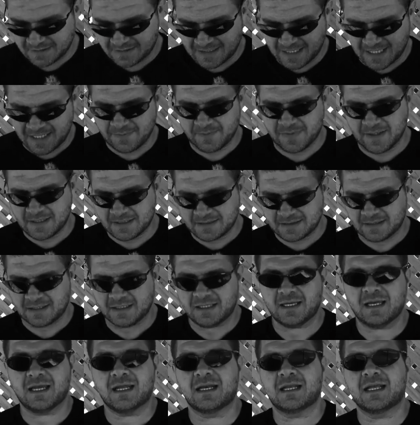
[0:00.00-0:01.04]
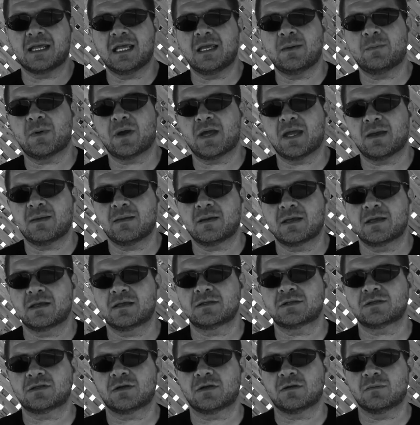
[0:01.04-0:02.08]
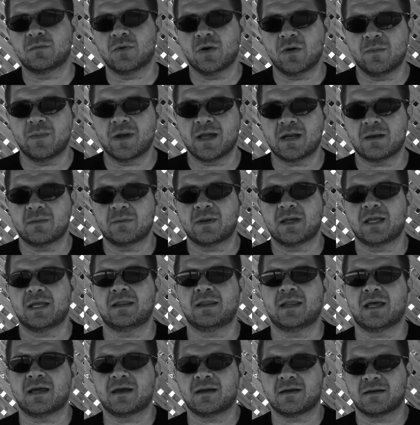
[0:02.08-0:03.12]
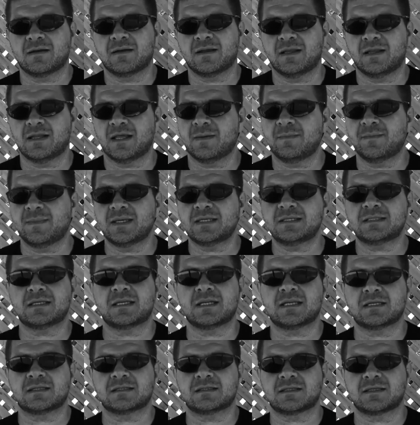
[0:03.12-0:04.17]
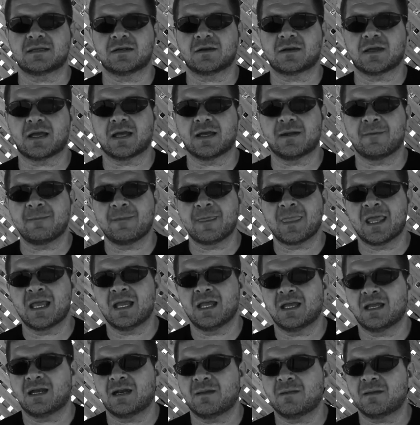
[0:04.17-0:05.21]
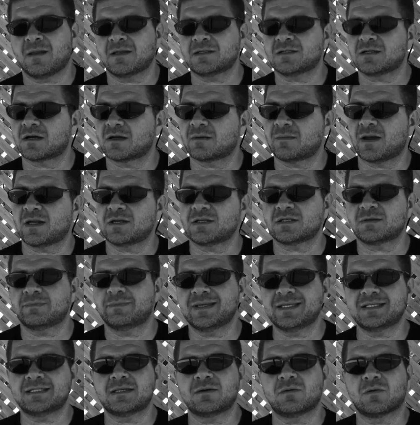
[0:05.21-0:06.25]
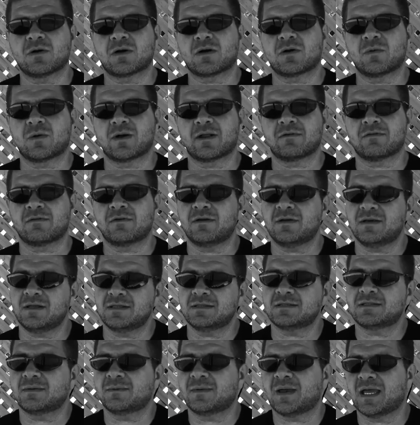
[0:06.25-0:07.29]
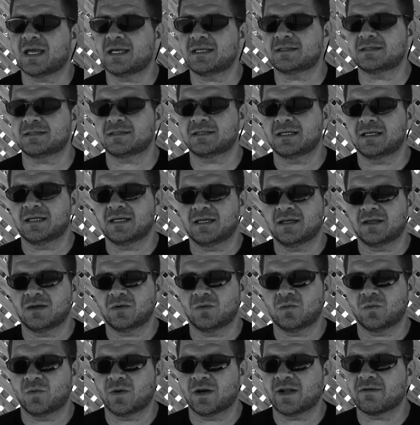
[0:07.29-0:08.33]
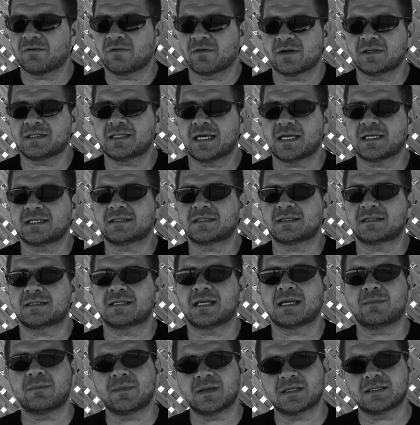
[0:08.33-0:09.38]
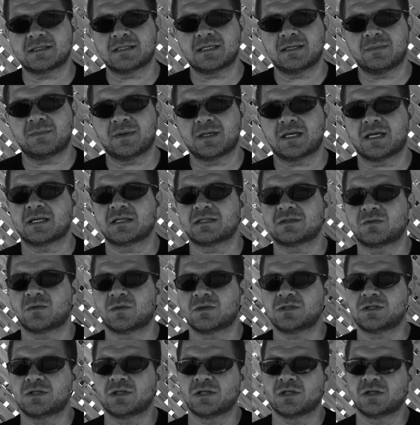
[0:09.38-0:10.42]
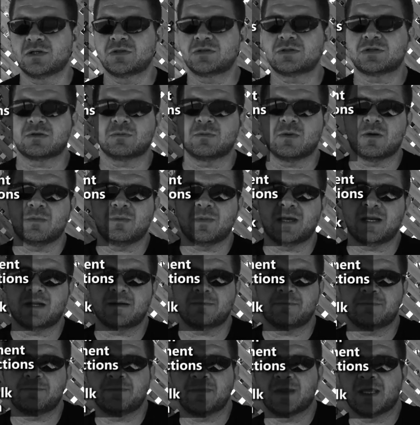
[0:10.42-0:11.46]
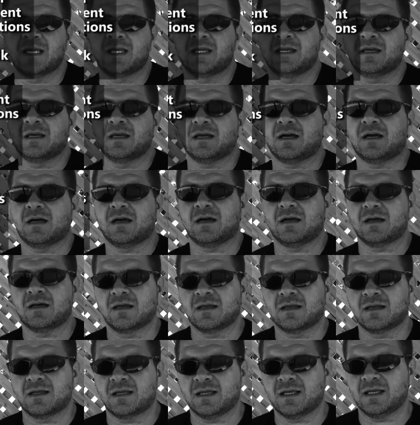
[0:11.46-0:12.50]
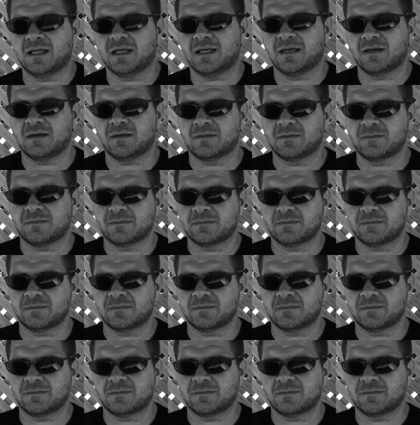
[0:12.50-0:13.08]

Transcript: stay busy and keep a certain momentum in that busyness. Okay, and I'm not talking about just busy work or whatever. In some case, whatever it takes to stay busy, because once you lose your momentum in